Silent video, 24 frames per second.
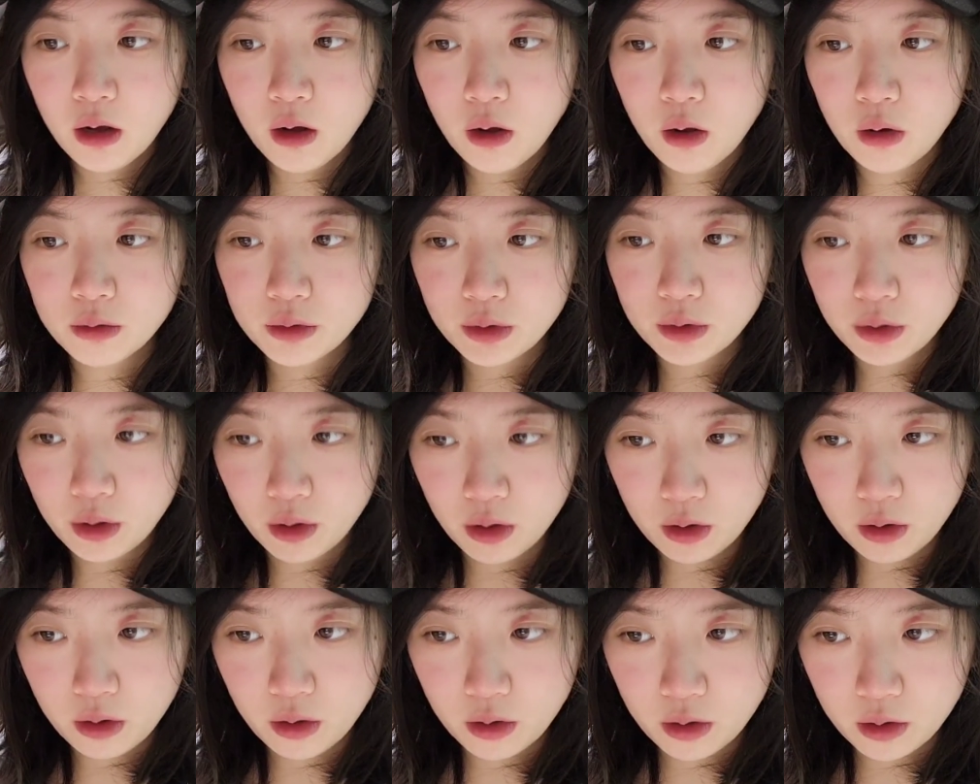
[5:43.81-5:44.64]

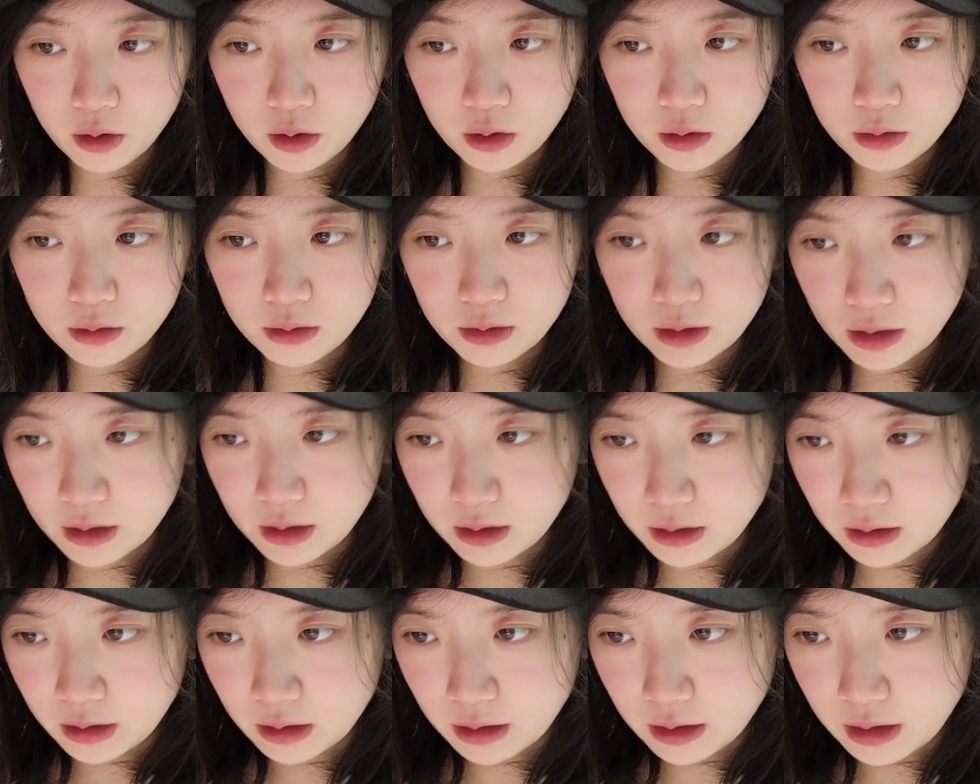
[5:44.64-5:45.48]
Hontoho
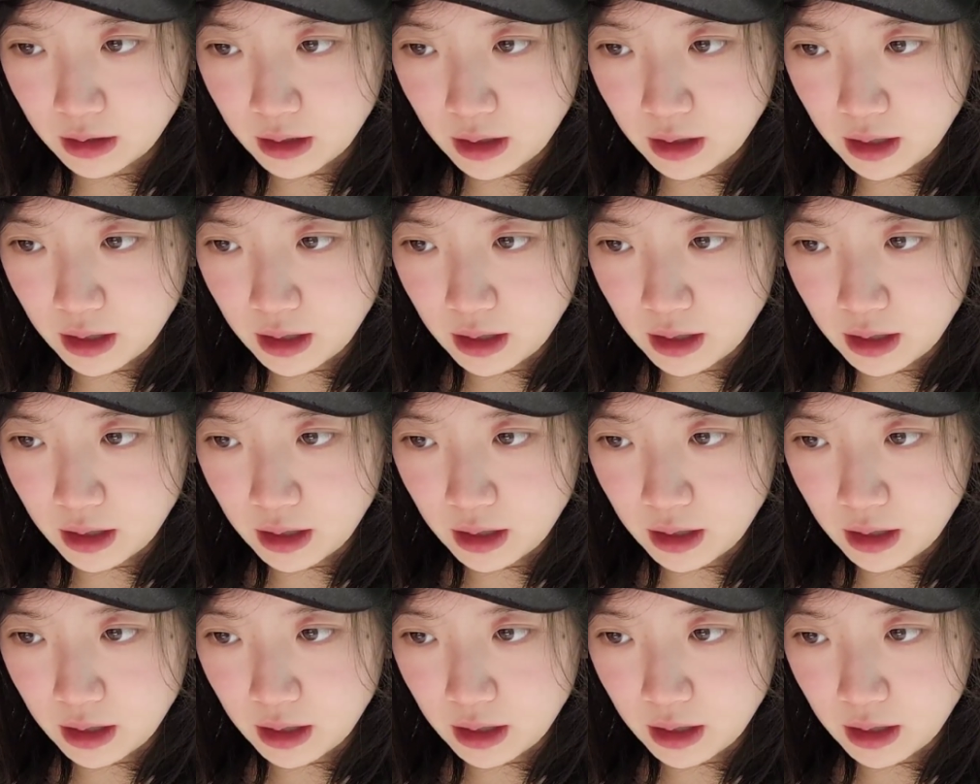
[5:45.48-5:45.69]
nung,